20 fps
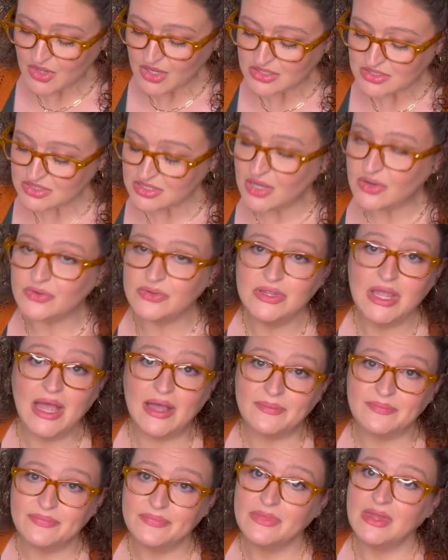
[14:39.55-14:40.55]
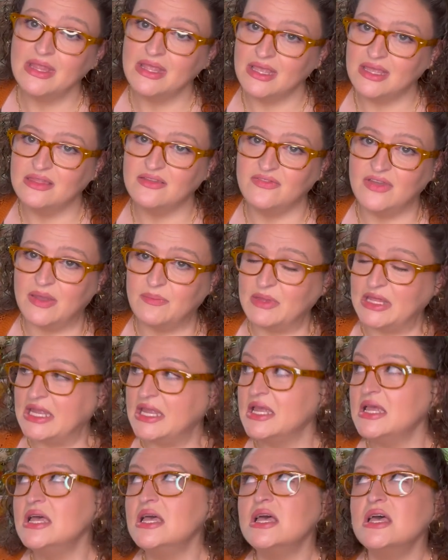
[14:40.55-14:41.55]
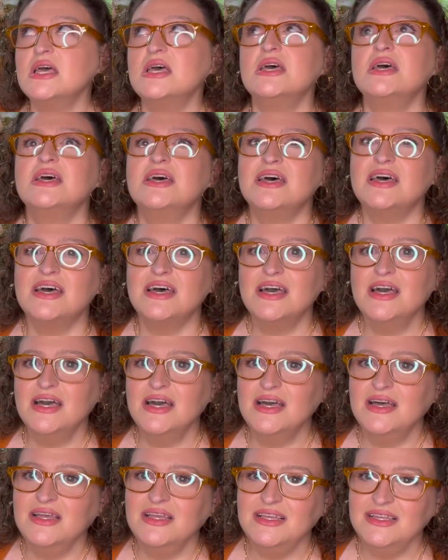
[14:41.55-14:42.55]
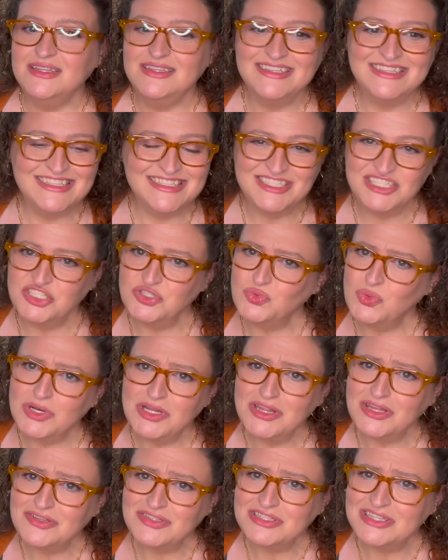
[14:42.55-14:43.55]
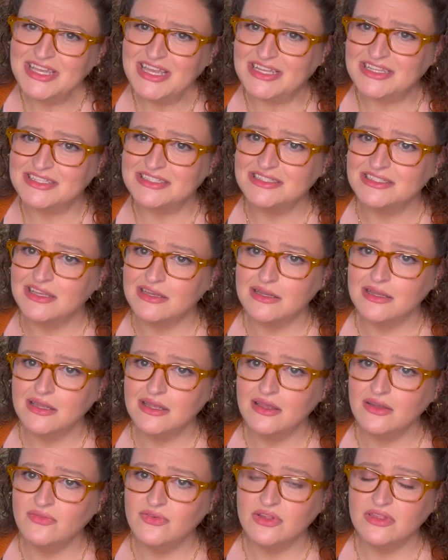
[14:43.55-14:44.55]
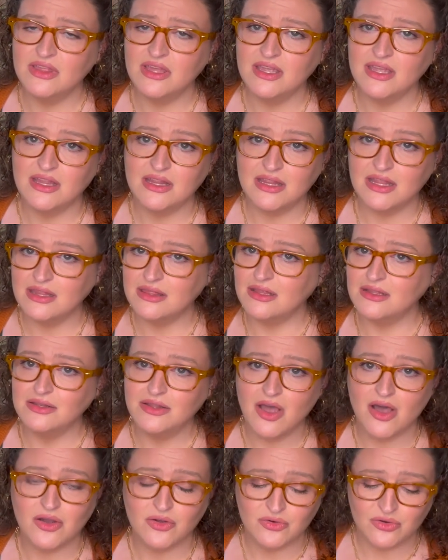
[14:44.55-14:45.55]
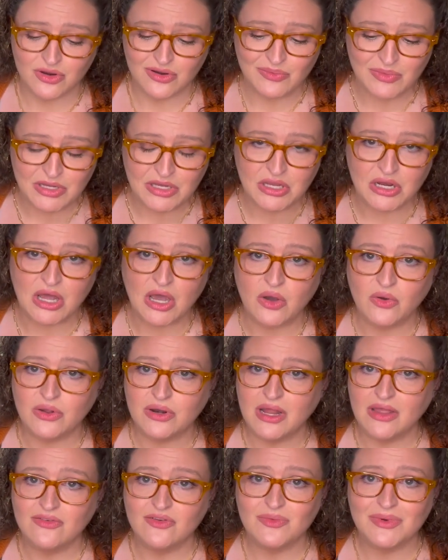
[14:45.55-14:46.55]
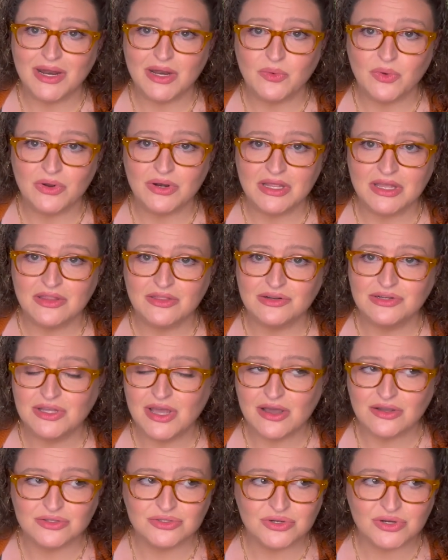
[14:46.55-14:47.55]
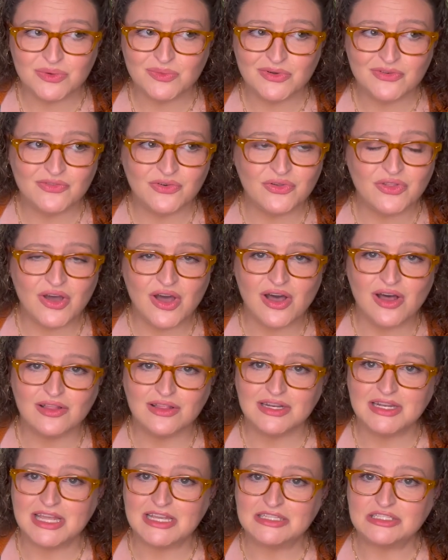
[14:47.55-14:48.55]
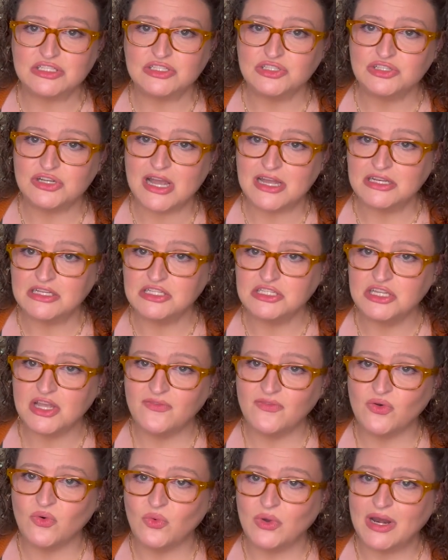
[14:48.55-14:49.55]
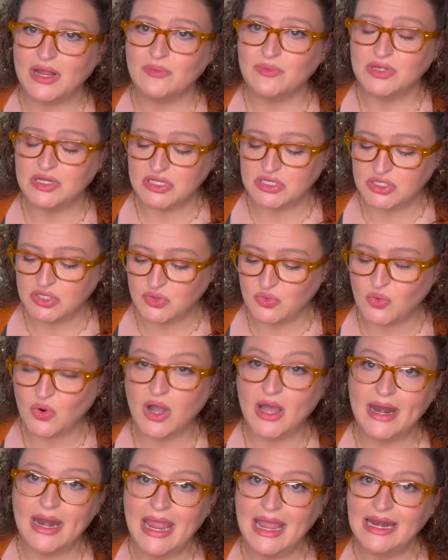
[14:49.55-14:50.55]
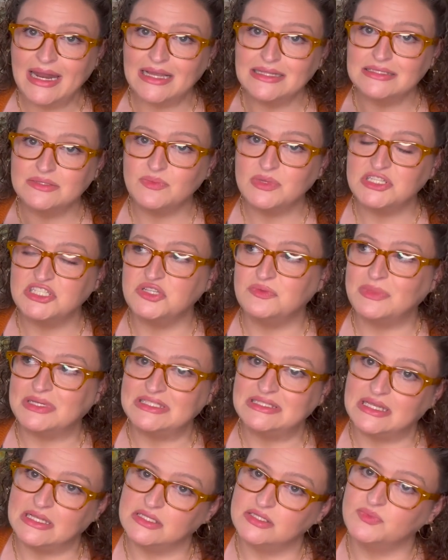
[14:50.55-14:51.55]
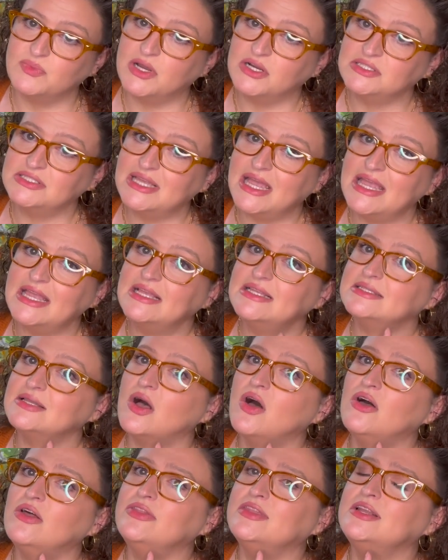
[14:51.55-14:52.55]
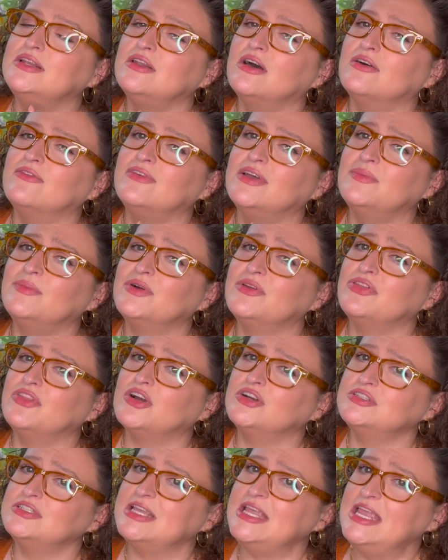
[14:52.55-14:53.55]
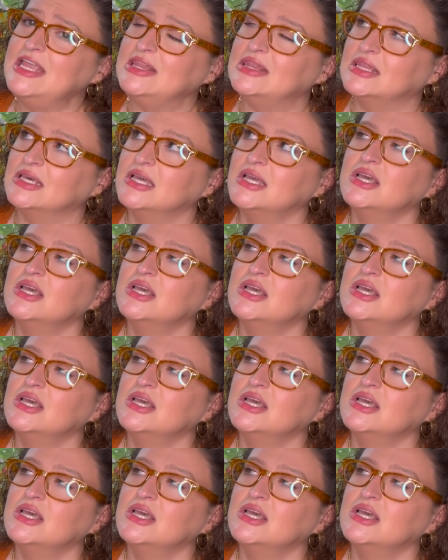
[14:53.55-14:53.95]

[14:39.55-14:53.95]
So, yeah, in the family uh, it's just one of those things. Everything, and then the dog grooming, you know, and everybody wanting to get their dogs groomed before the holidays and trying to shuffle when I'm going to do what. Not to mention, my son's birthday is on the November 13th.